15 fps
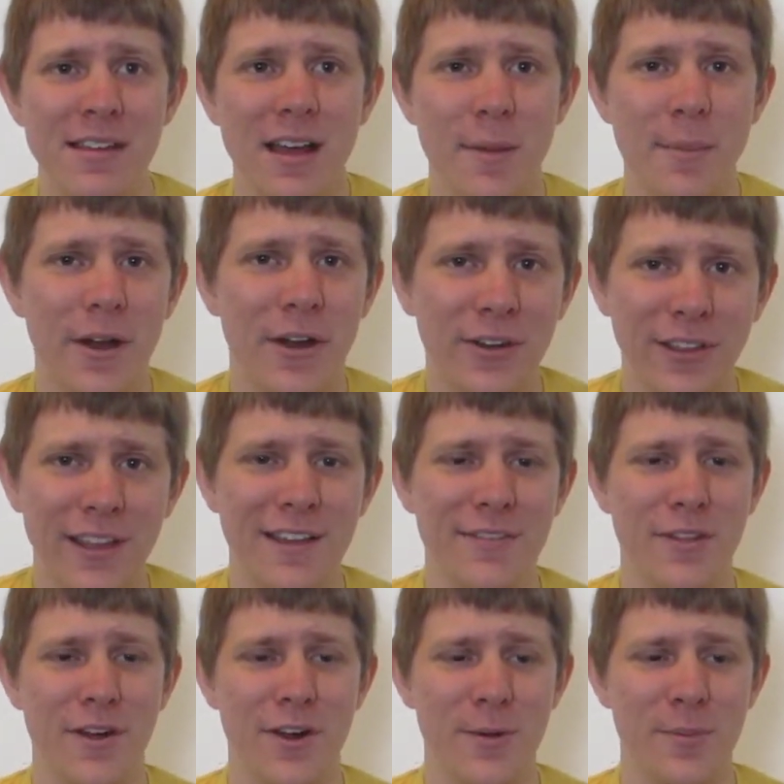Apparently if
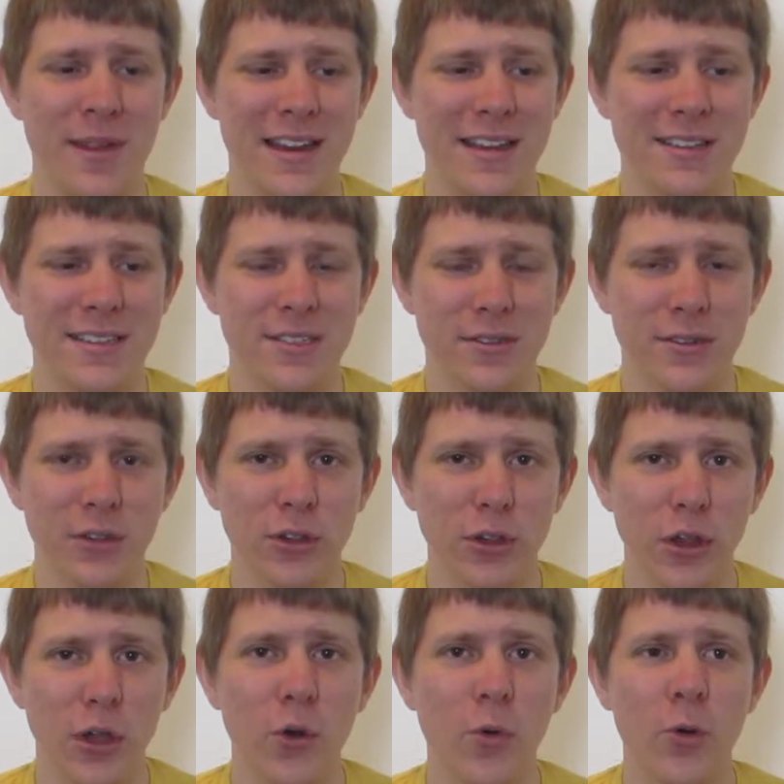the heartbeat is
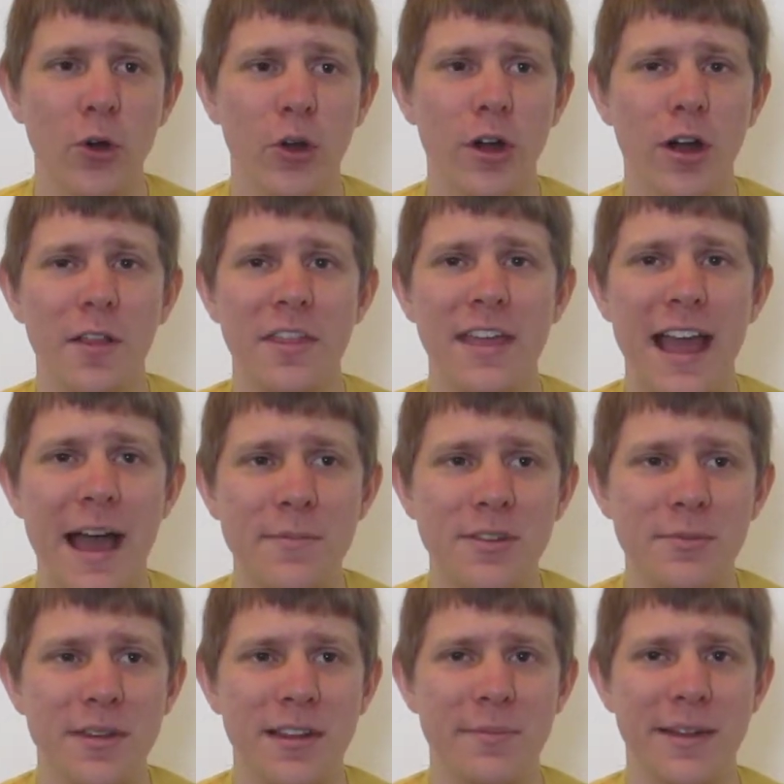lower on the
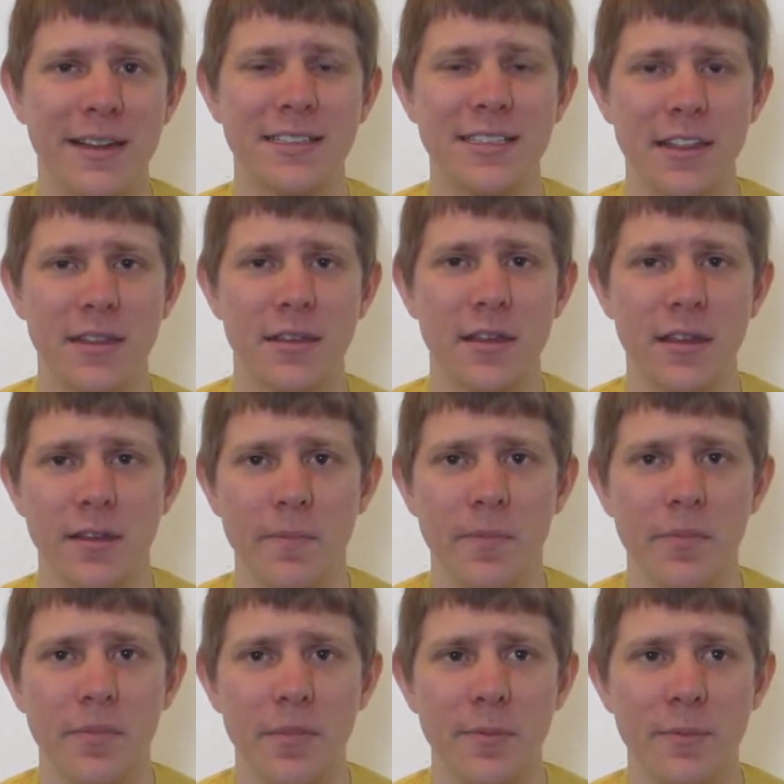abdomen, it means that the
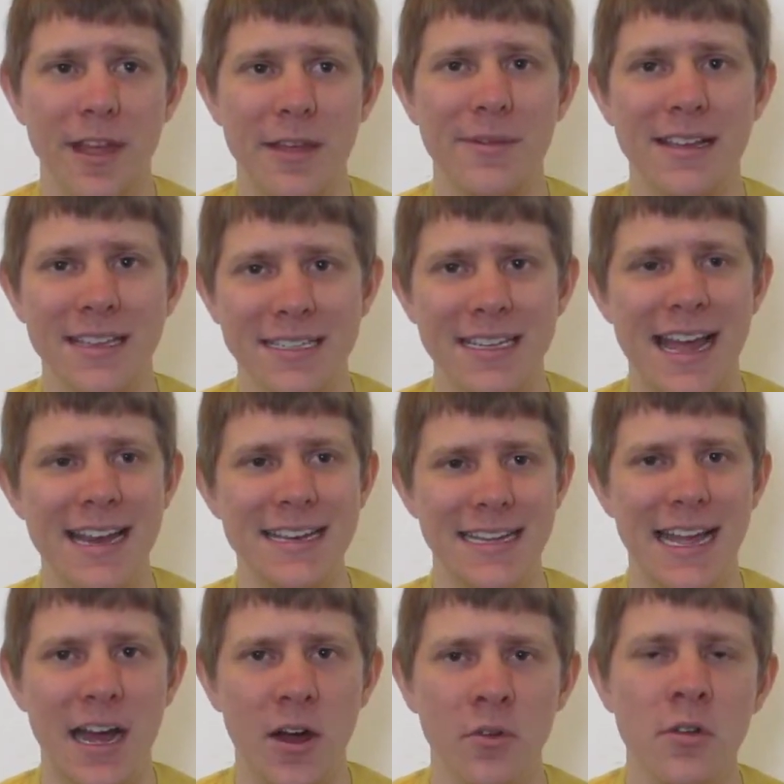baby is head
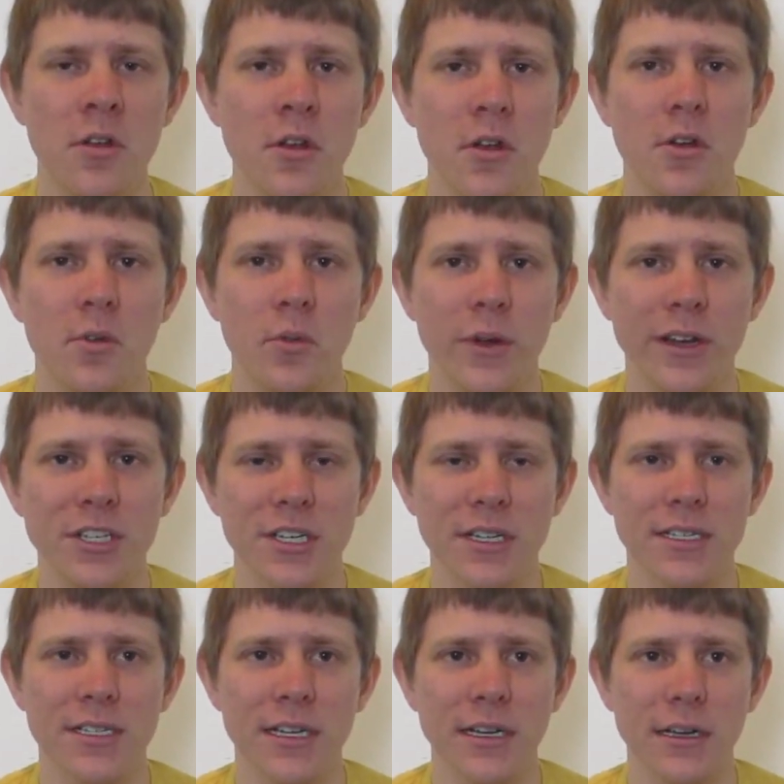down, which
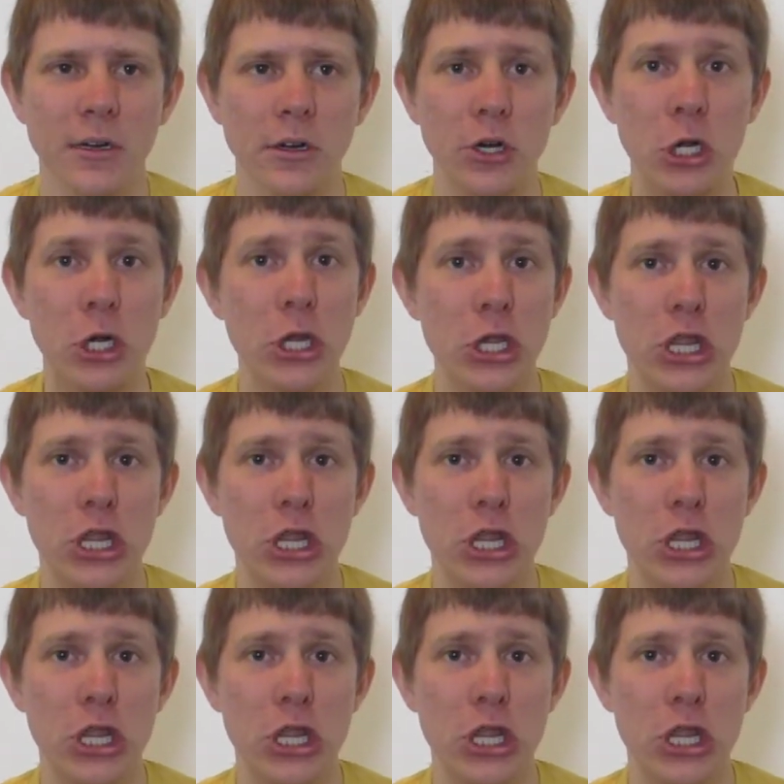is a good